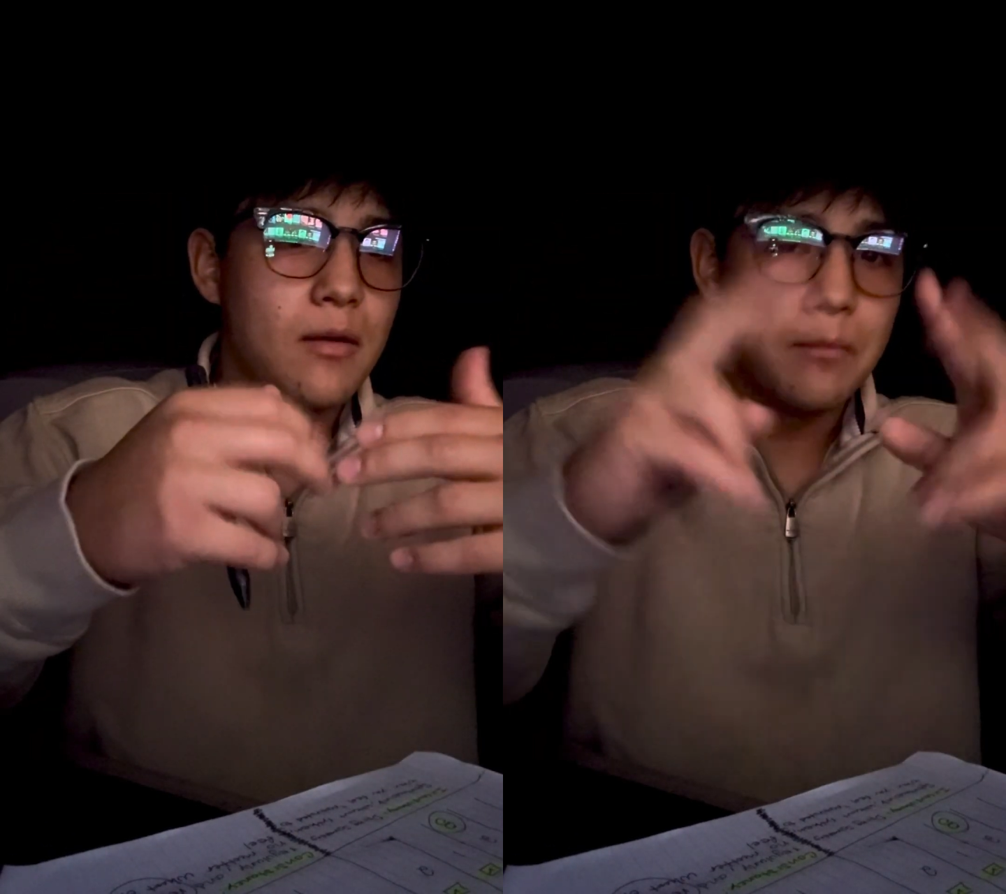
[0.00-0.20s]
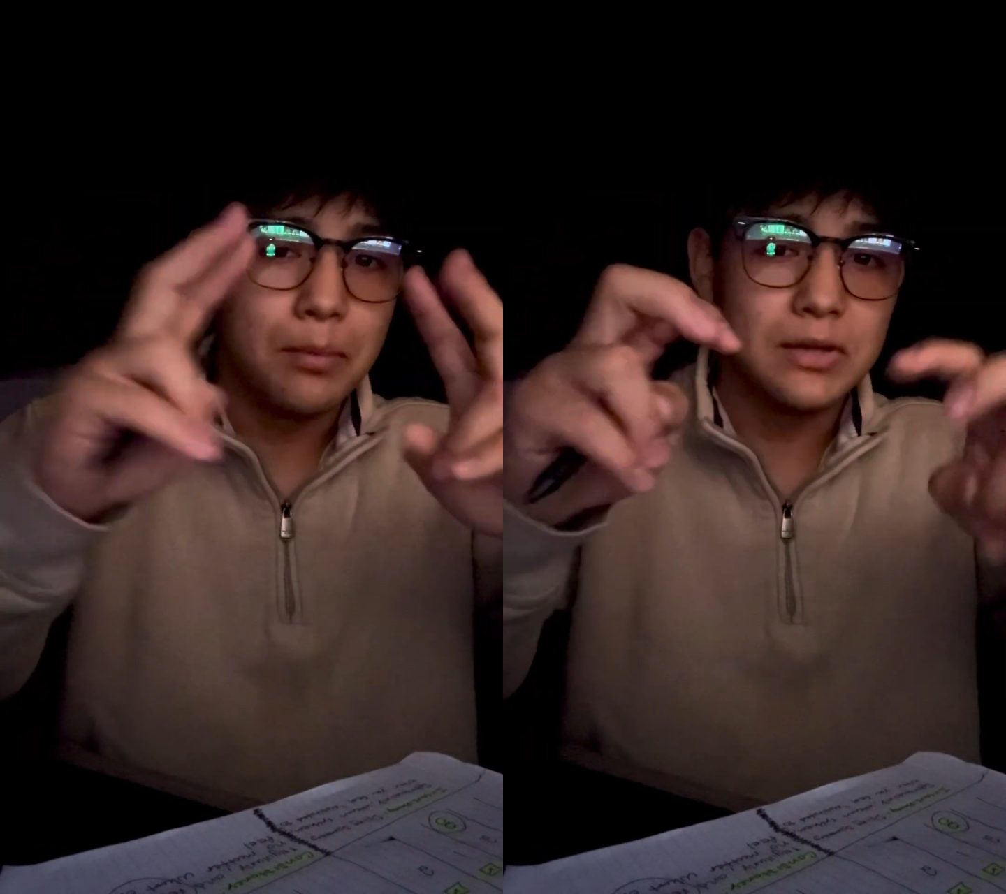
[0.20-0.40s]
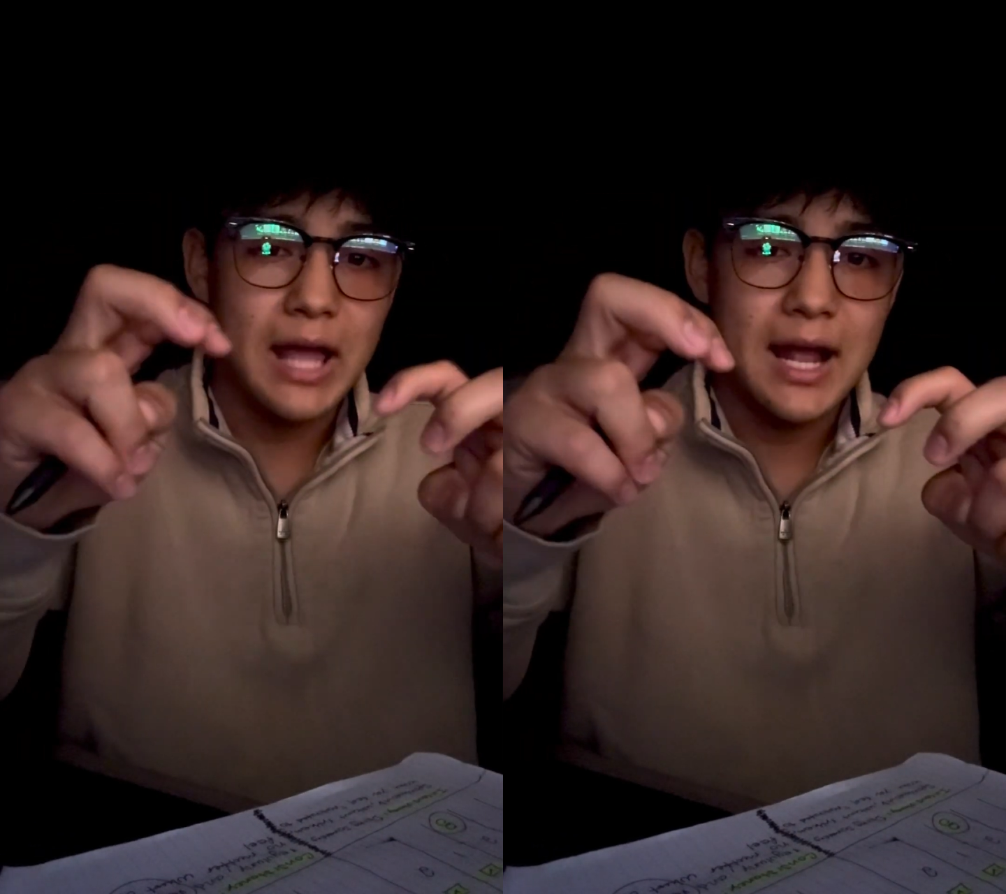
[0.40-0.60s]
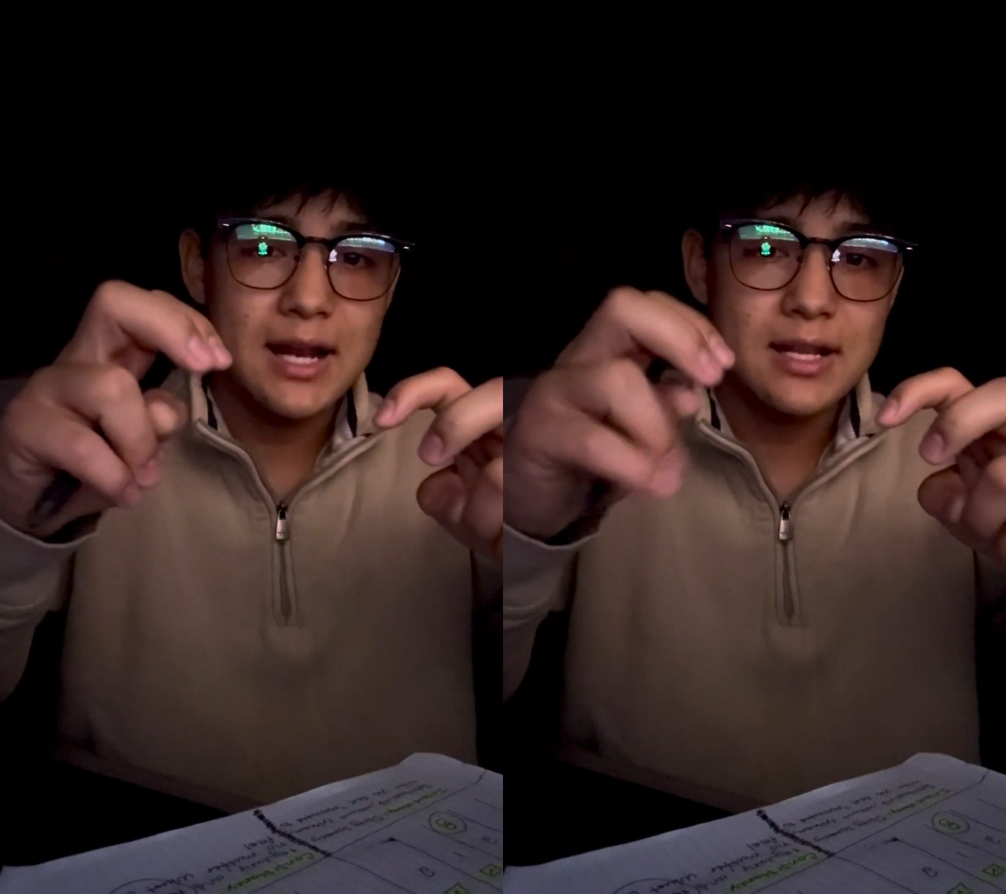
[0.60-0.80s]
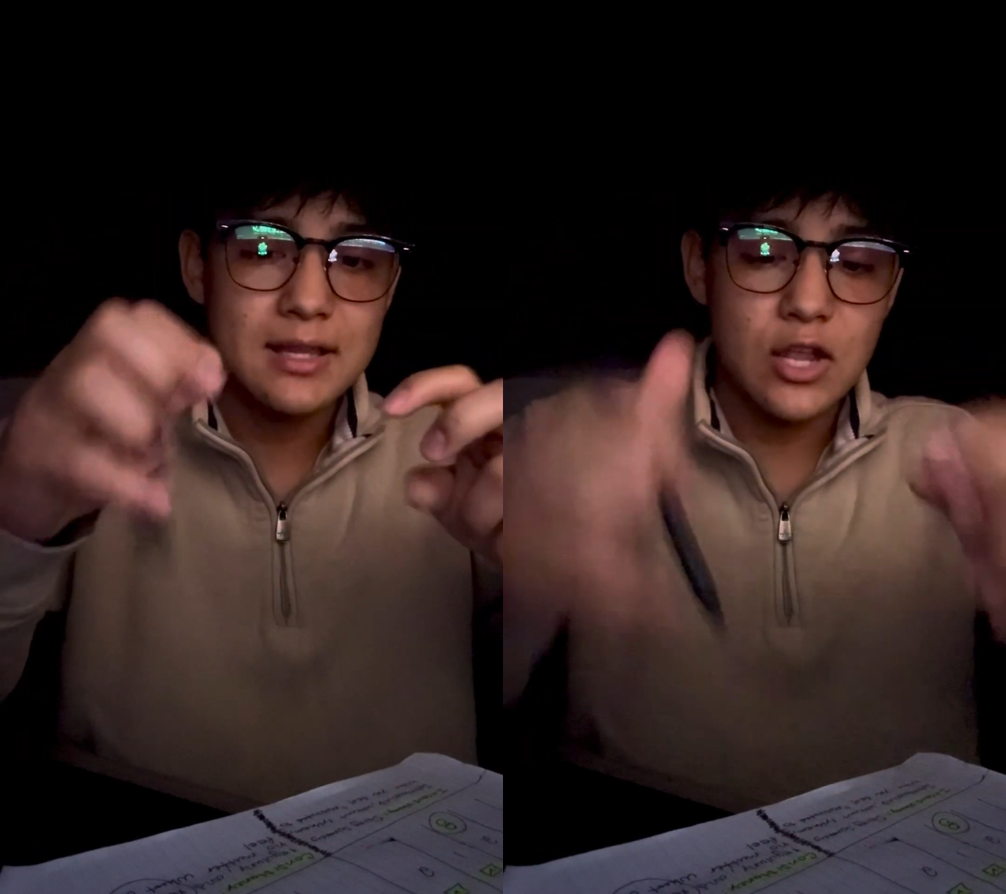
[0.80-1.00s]

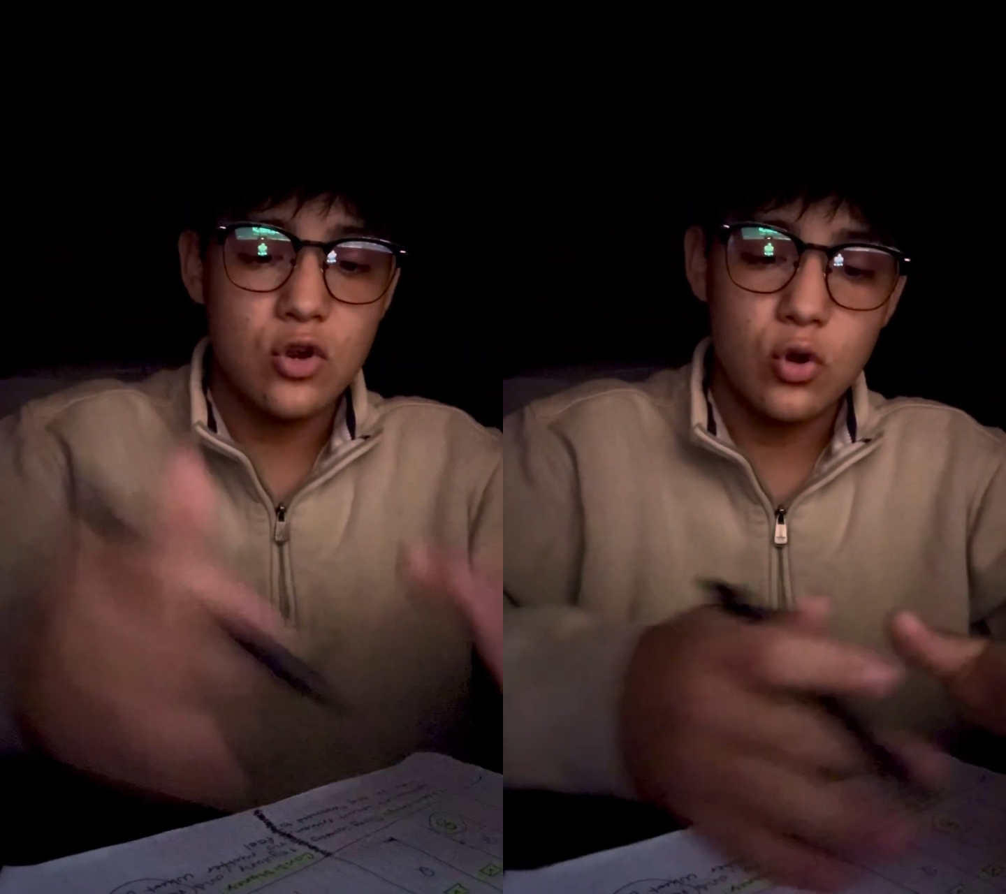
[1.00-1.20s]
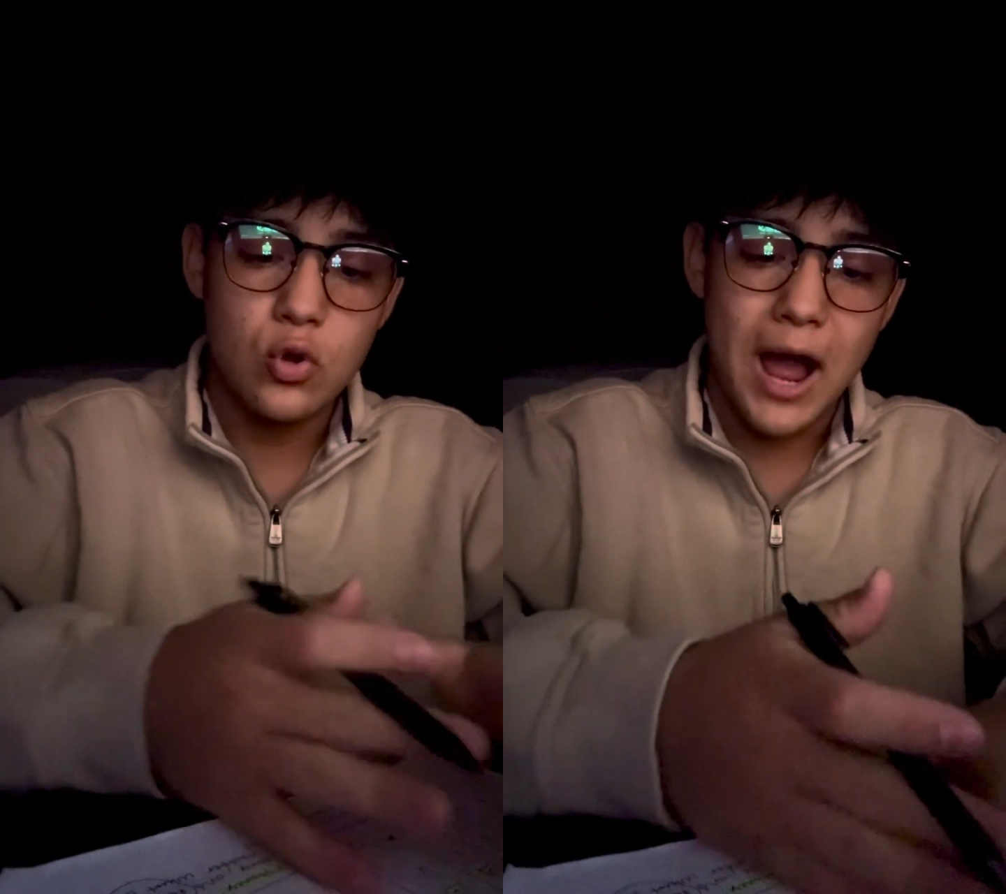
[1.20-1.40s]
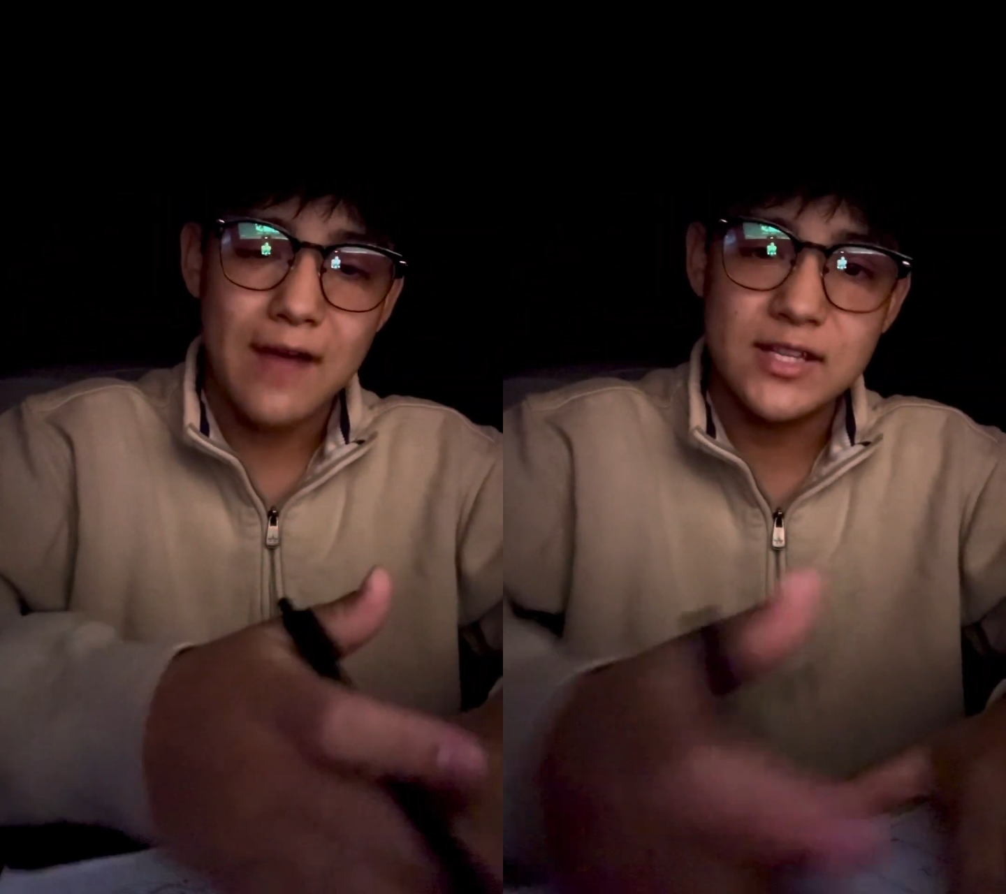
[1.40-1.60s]
plan that you have